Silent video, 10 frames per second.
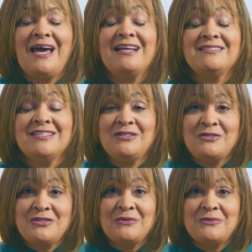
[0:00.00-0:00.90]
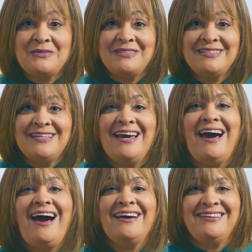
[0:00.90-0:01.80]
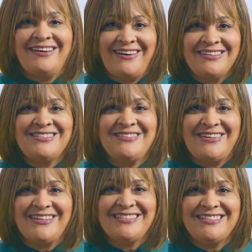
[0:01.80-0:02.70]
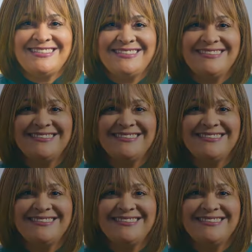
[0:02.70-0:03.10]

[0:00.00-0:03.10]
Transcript: I'll see you soon on Heart to Heart.